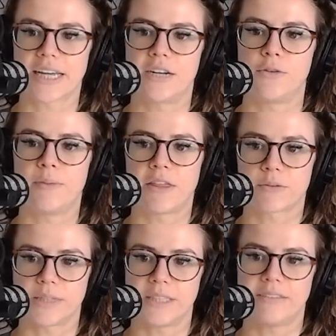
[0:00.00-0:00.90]
and it would be
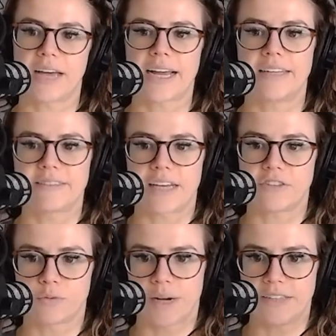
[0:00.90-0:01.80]
3 seconds
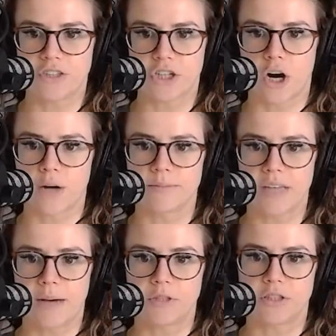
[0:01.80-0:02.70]
as you raise your arms
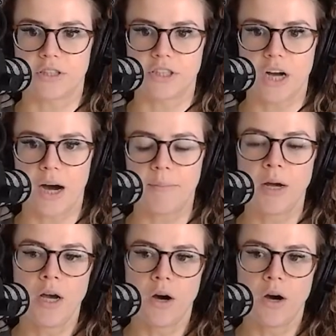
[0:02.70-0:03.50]
up to the top,